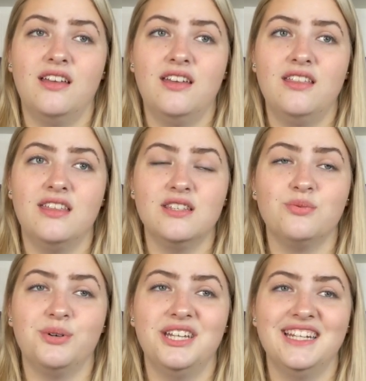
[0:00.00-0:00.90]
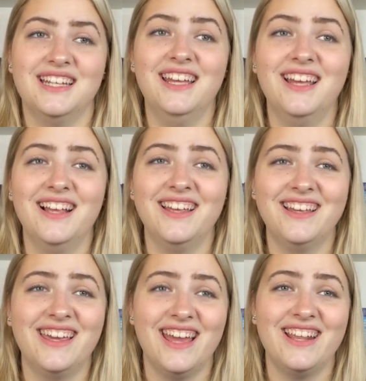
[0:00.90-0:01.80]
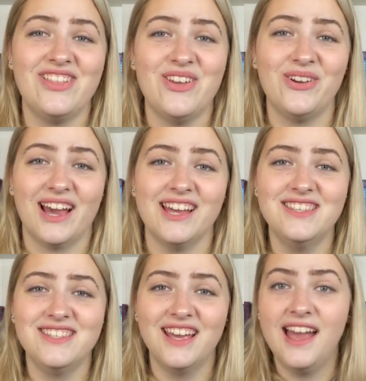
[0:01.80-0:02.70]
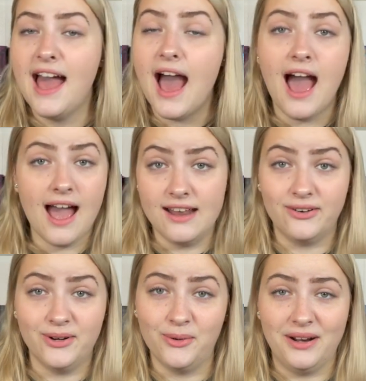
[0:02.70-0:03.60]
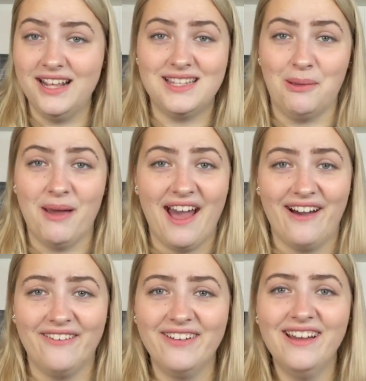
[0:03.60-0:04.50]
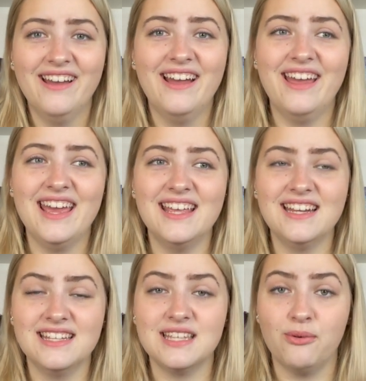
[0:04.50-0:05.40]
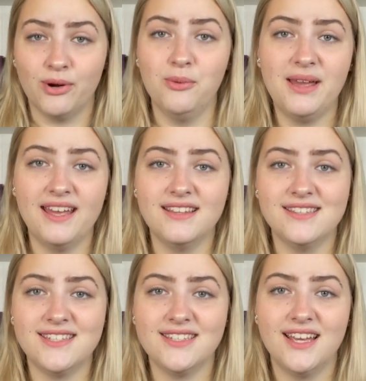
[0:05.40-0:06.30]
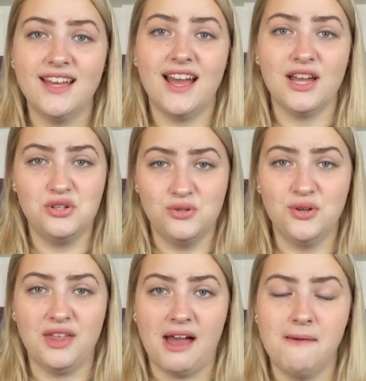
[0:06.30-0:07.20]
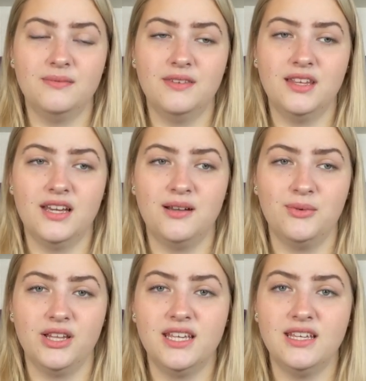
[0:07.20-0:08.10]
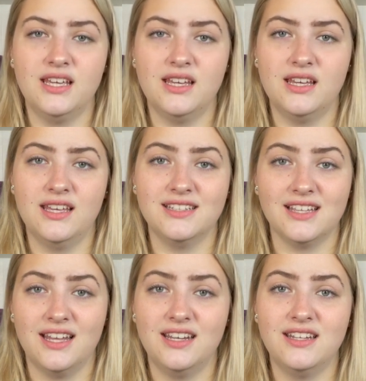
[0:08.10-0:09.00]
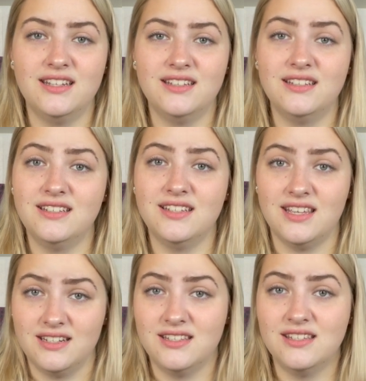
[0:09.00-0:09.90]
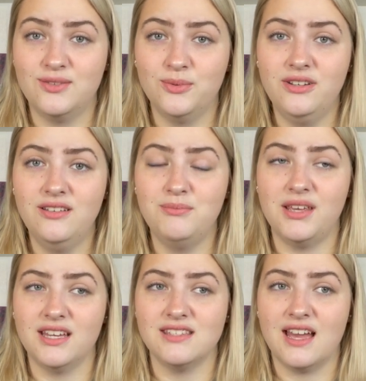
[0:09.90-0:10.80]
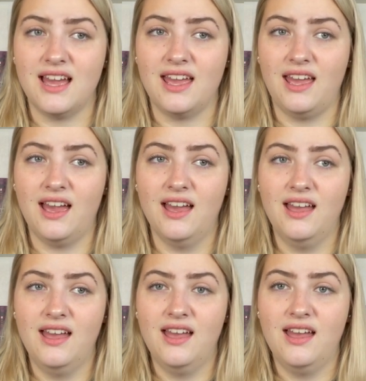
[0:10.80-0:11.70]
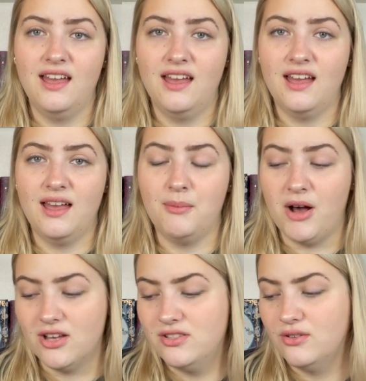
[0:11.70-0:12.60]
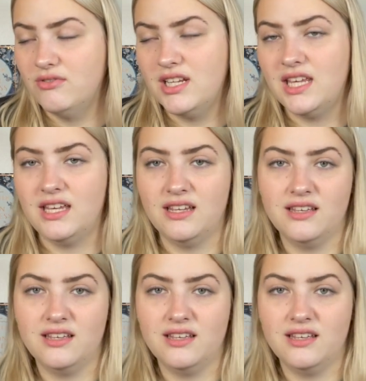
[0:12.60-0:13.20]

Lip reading: This one, can you guess? I don't know what it's about. It is a romance. I do know that. I'm really excited to get to this one because I am also reading